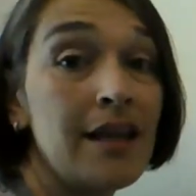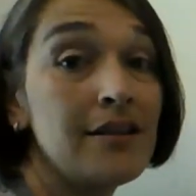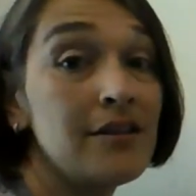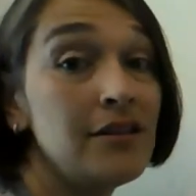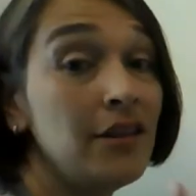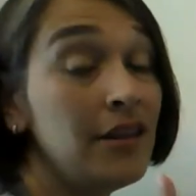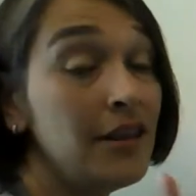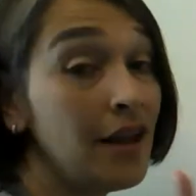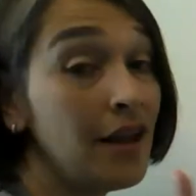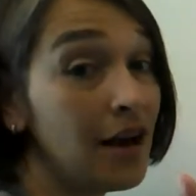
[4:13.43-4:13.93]

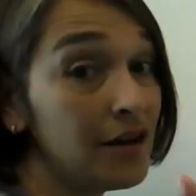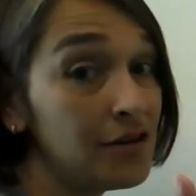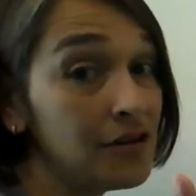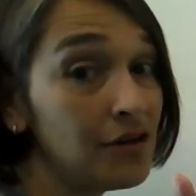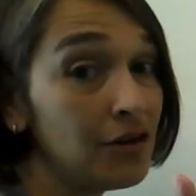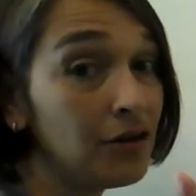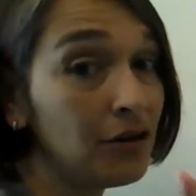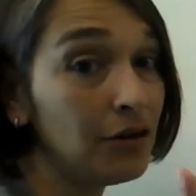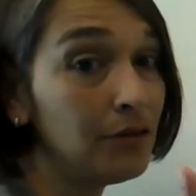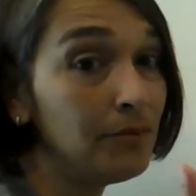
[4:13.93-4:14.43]
Not a
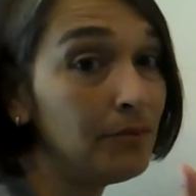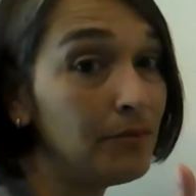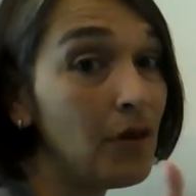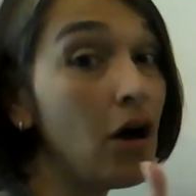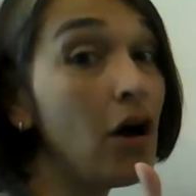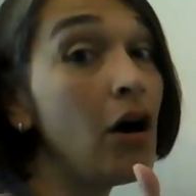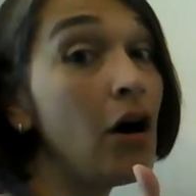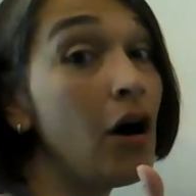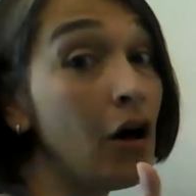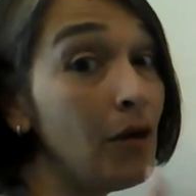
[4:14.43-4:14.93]
circle,
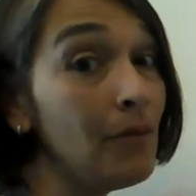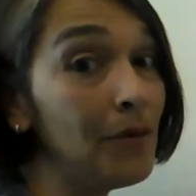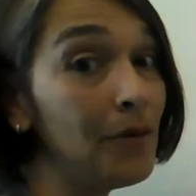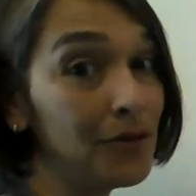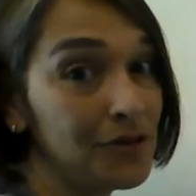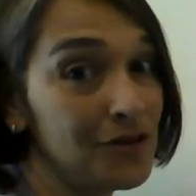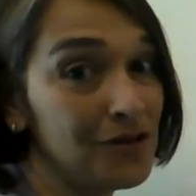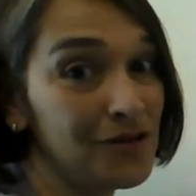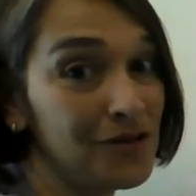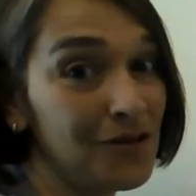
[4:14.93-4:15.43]

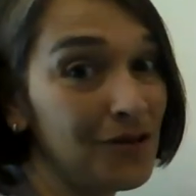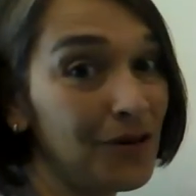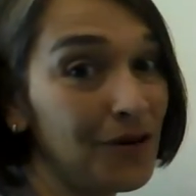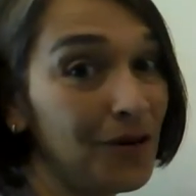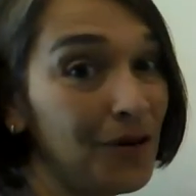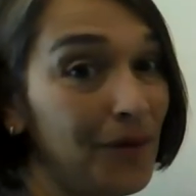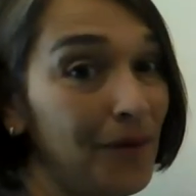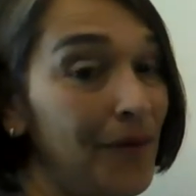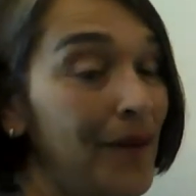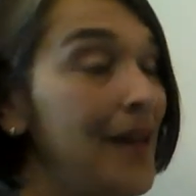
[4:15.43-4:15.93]
almost a
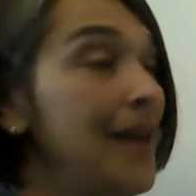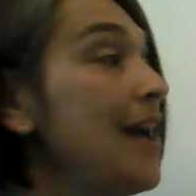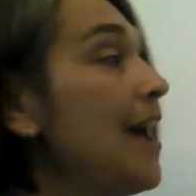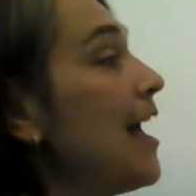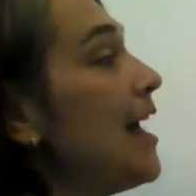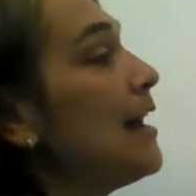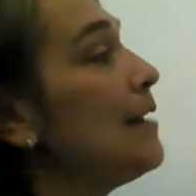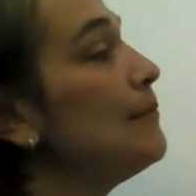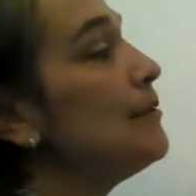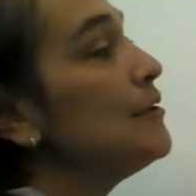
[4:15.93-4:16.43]
circle.
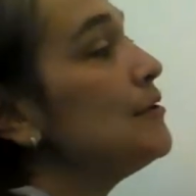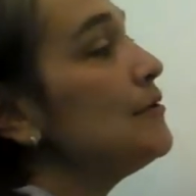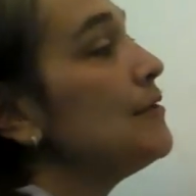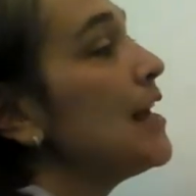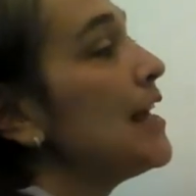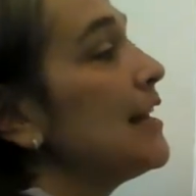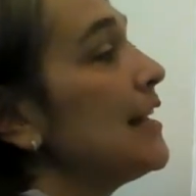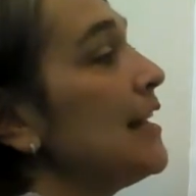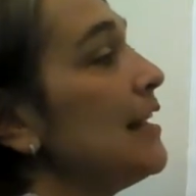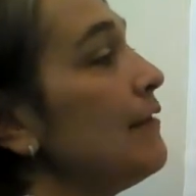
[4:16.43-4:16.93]
And I'm going to do
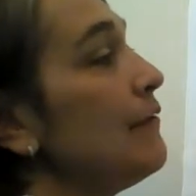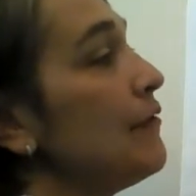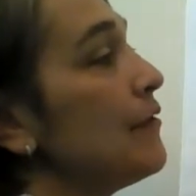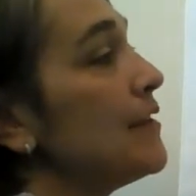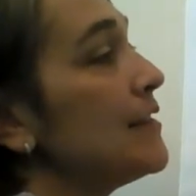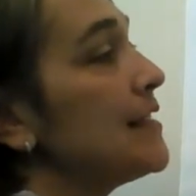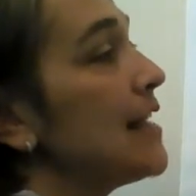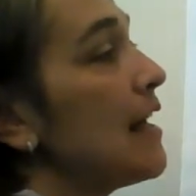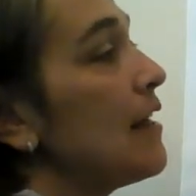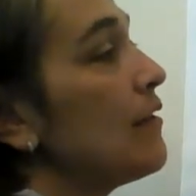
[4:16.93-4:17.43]
that again for
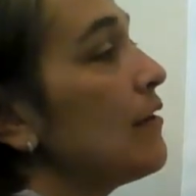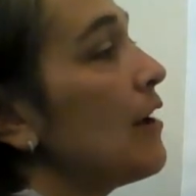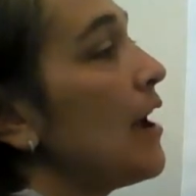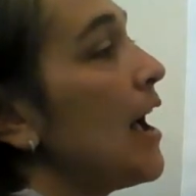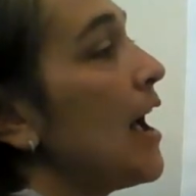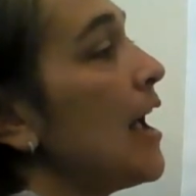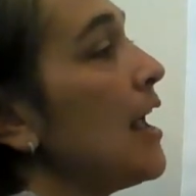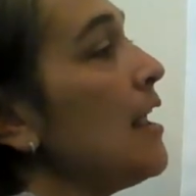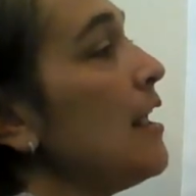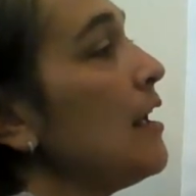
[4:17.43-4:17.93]
his other
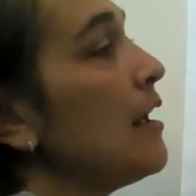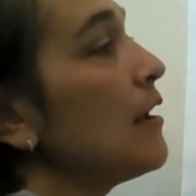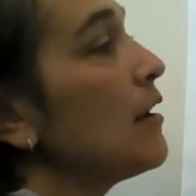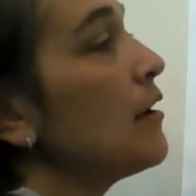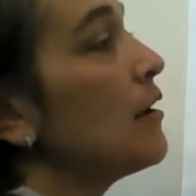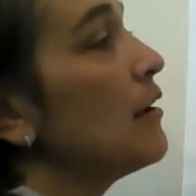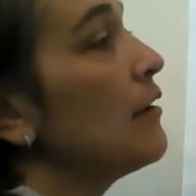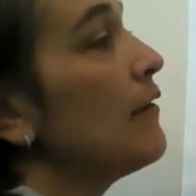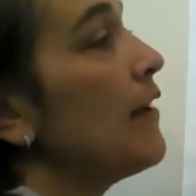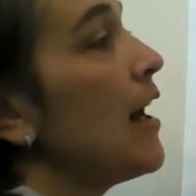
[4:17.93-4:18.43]
eye. I
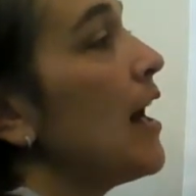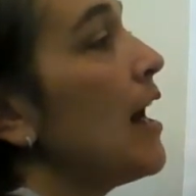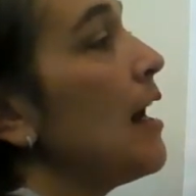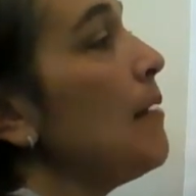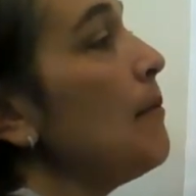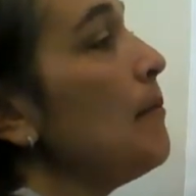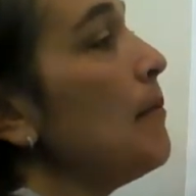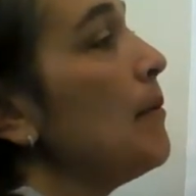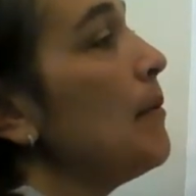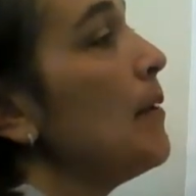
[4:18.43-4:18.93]
curve
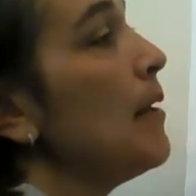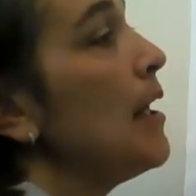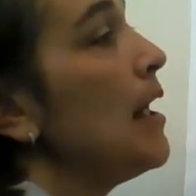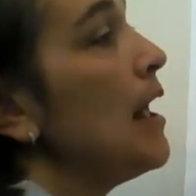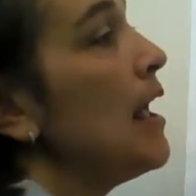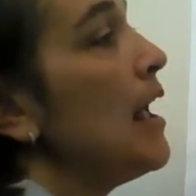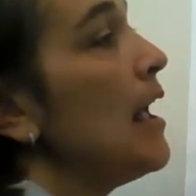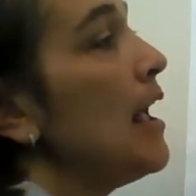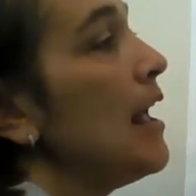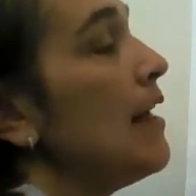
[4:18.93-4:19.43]
up,
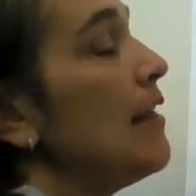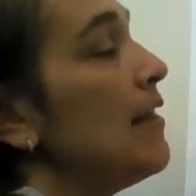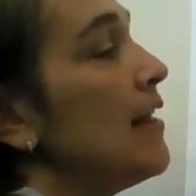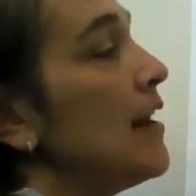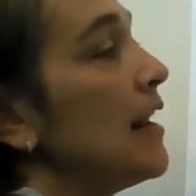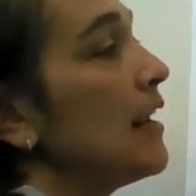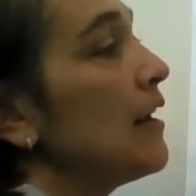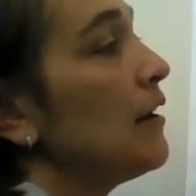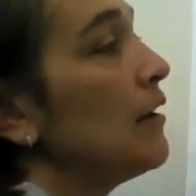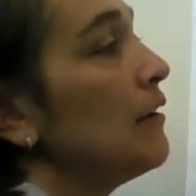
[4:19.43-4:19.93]
and
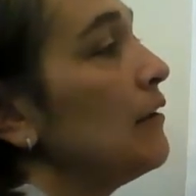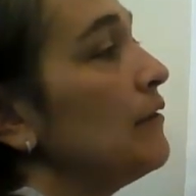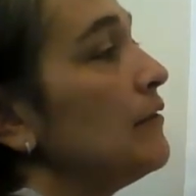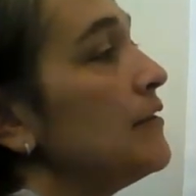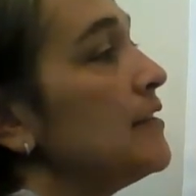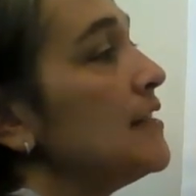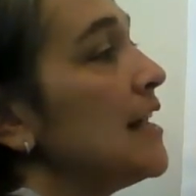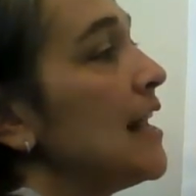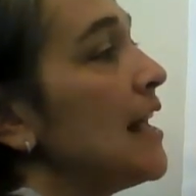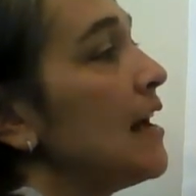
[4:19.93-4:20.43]
then I curve
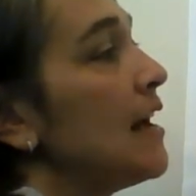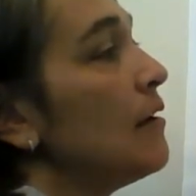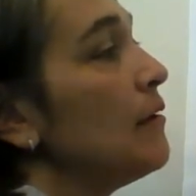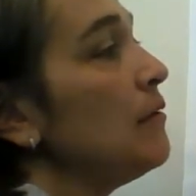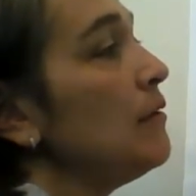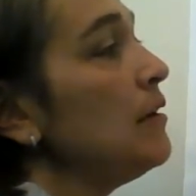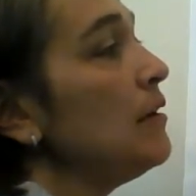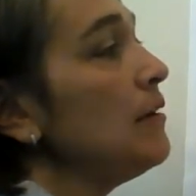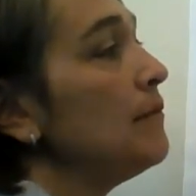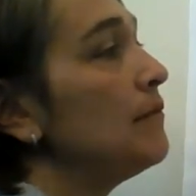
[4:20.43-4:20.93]

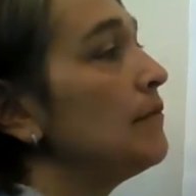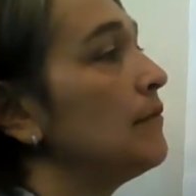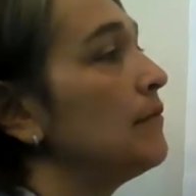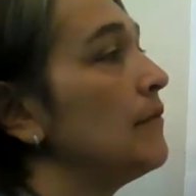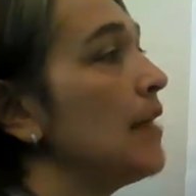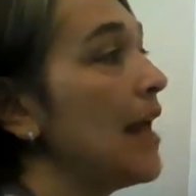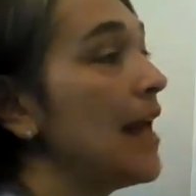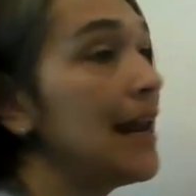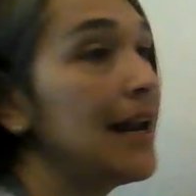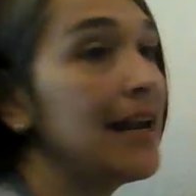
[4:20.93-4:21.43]
down,
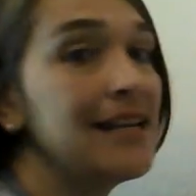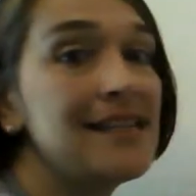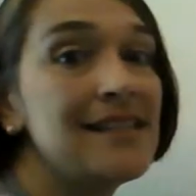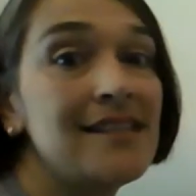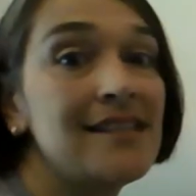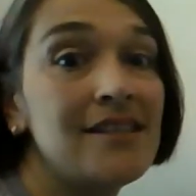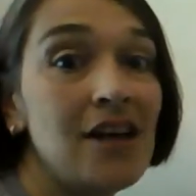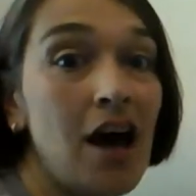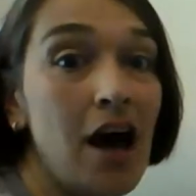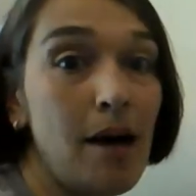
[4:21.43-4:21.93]
and I
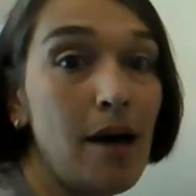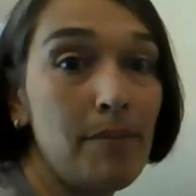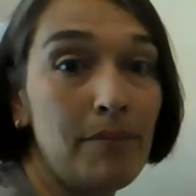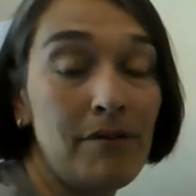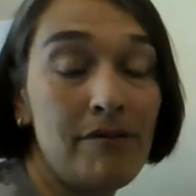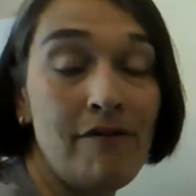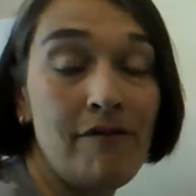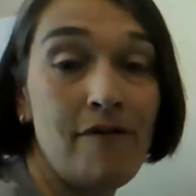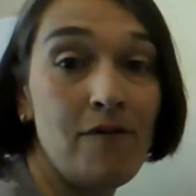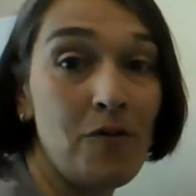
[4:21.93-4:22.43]
stop
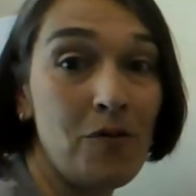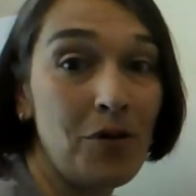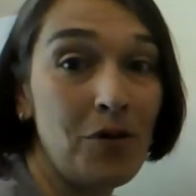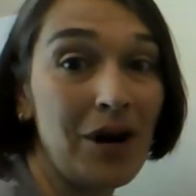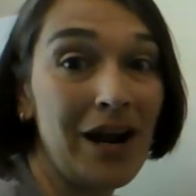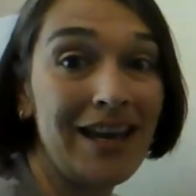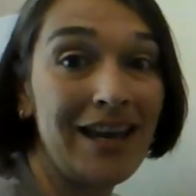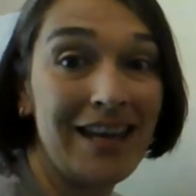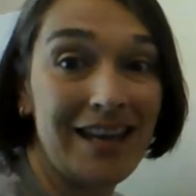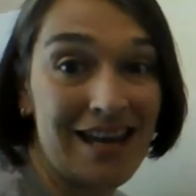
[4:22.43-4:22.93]
before
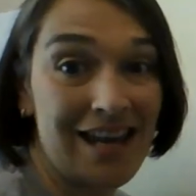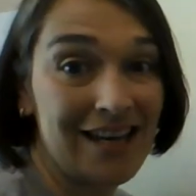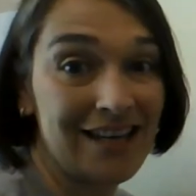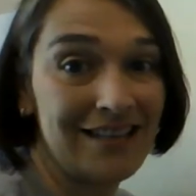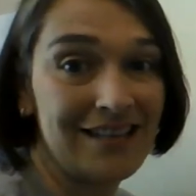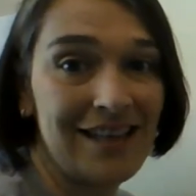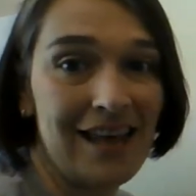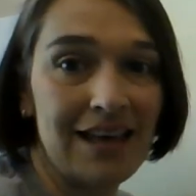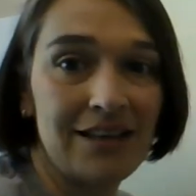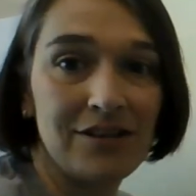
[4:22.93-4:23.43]
I
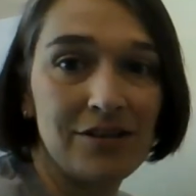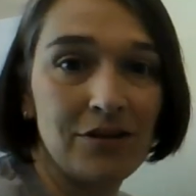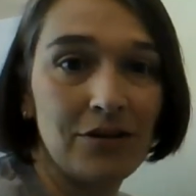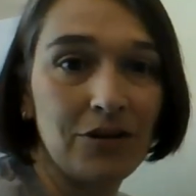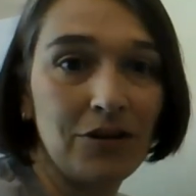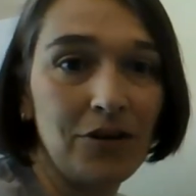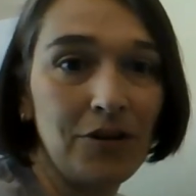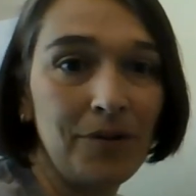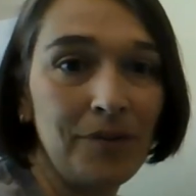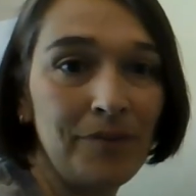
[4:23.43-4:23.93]
connect that
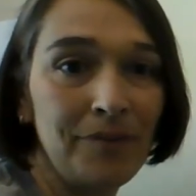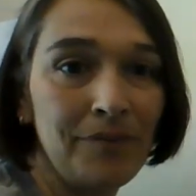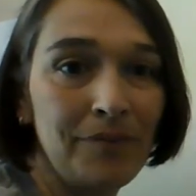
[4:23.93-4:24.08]
circle.